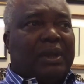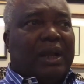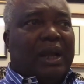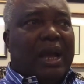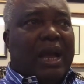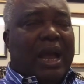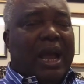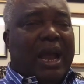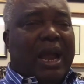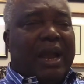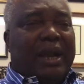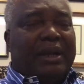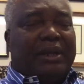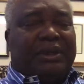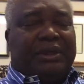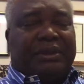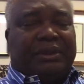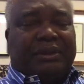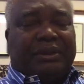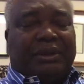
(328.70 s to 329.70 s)
and
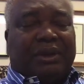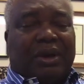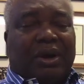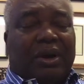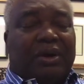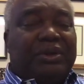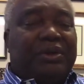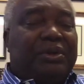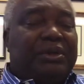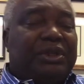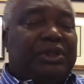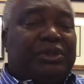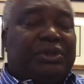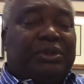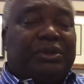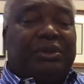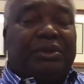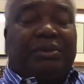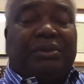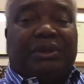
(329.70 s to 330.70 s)
all you need to
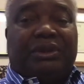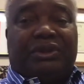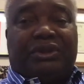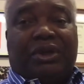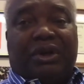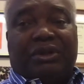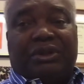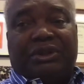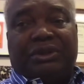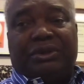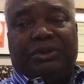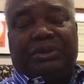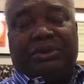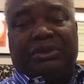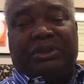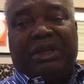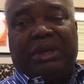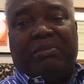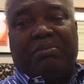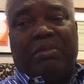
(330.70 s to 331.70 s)
do is continue to
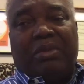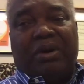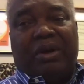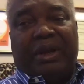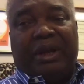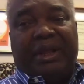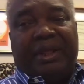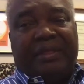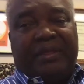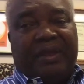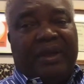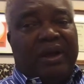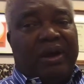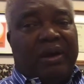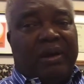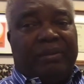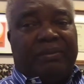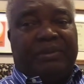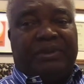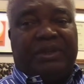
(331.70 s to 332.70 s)
take more
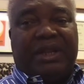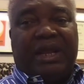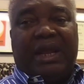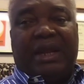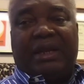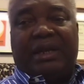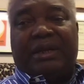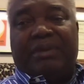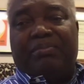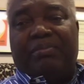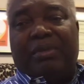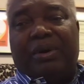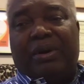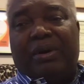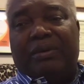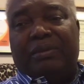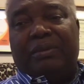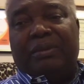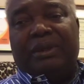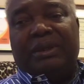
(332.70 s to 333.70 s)
lithium, take
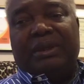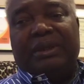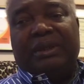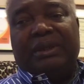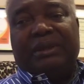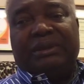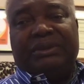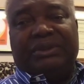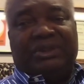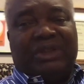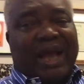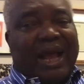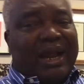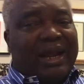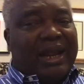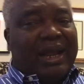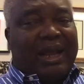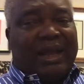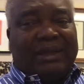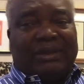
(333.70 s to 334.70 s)
more
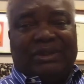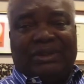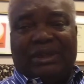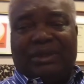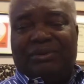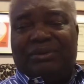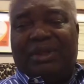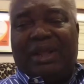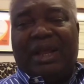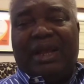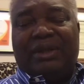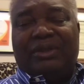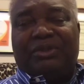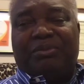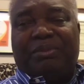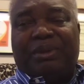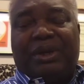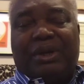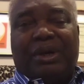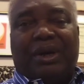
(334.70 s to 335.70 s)
Xanax and things
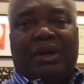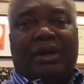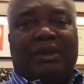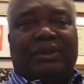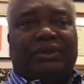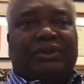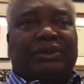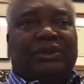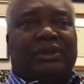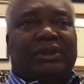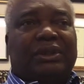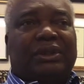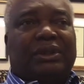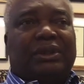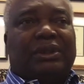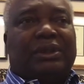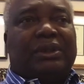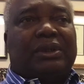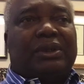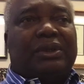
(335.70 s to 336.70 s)
because
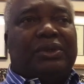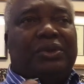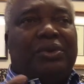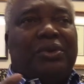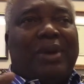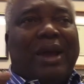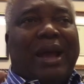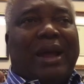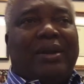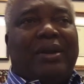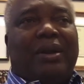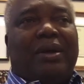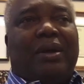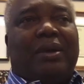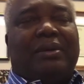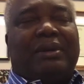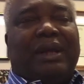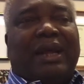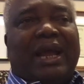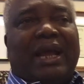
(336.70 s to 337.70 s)
you are
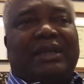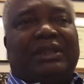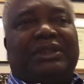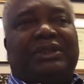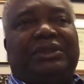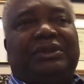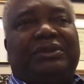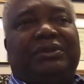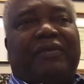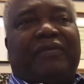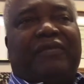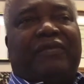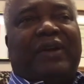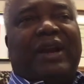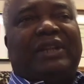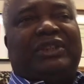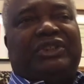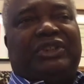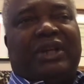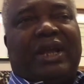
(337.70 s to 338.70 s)
not getting
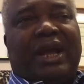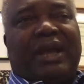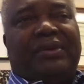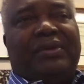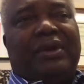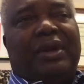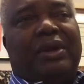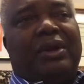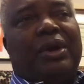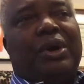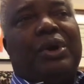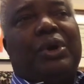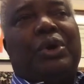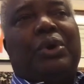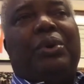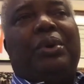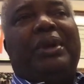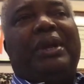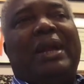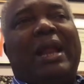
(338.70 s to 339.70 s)
fresh air, you are not
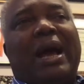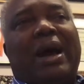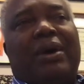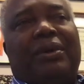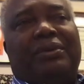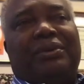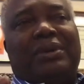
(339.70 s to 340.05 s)
going out, you